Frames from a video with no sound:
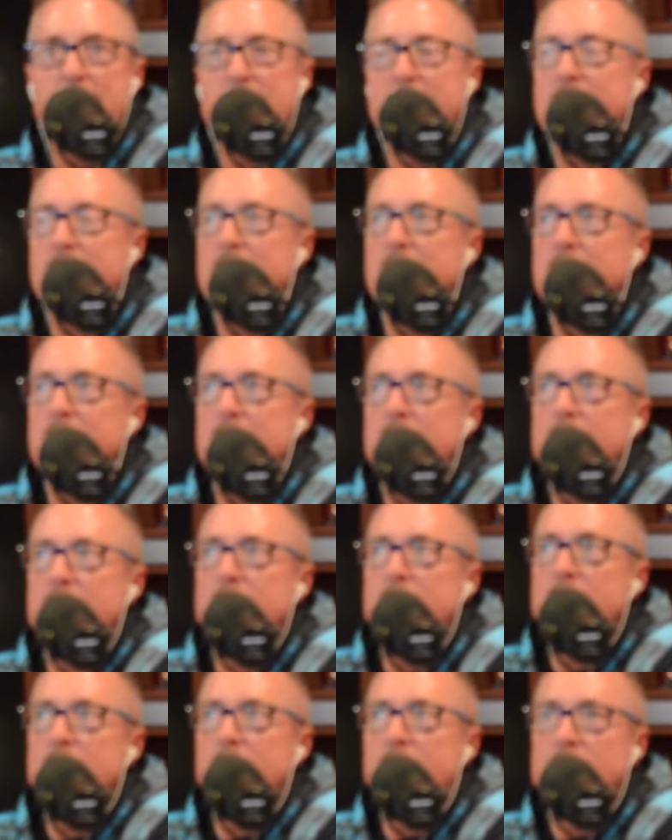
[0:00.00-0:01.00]

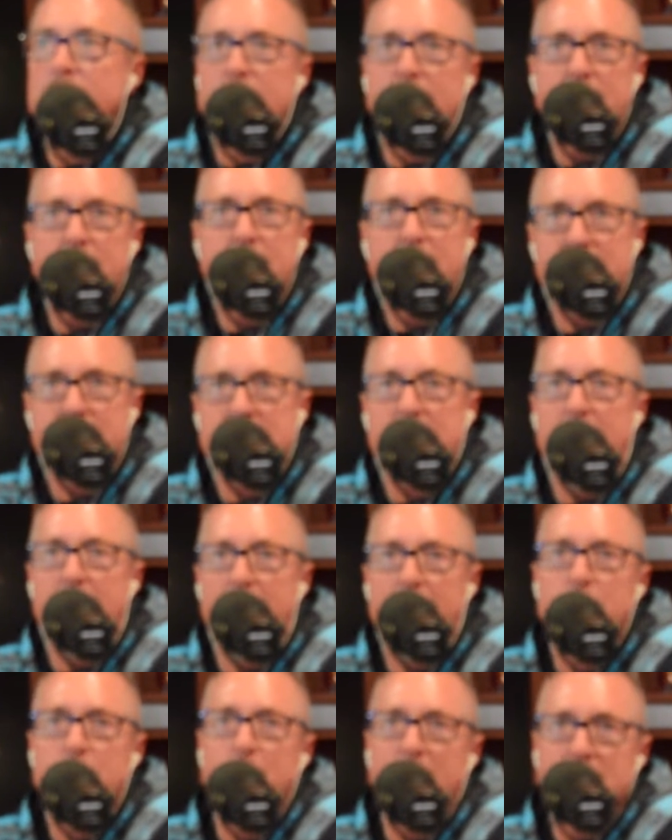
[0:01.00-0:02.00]
I think he
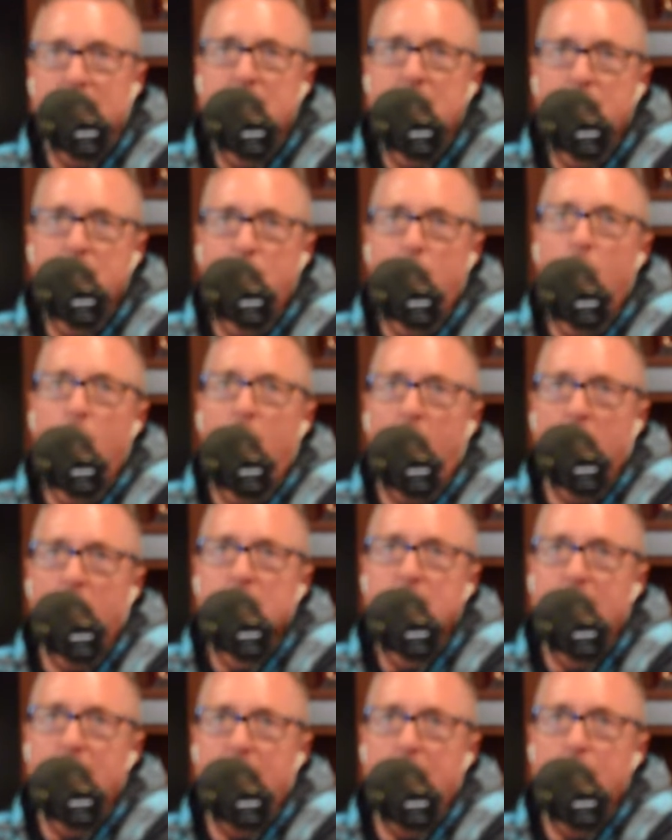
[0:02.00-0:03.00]
tied Messi for
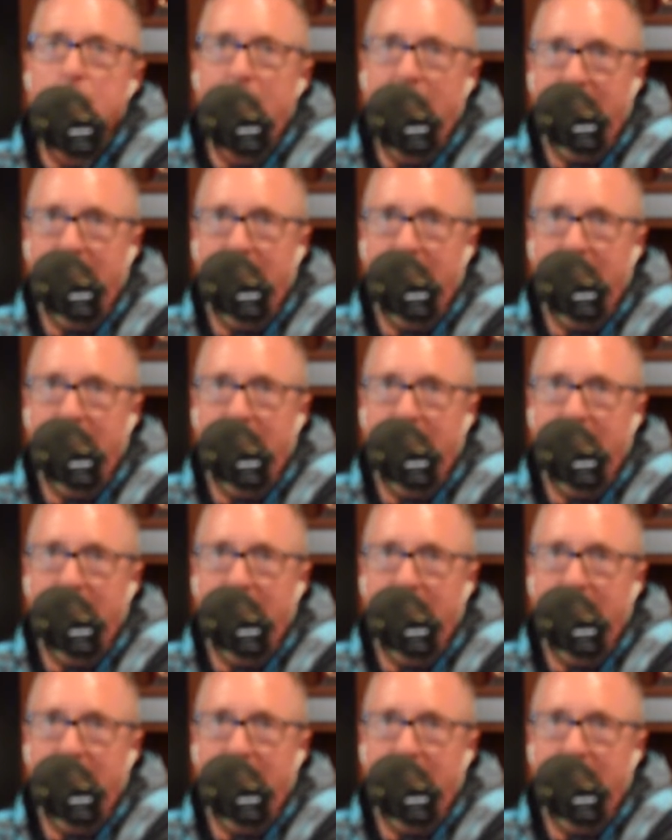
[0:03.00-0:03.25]
all time,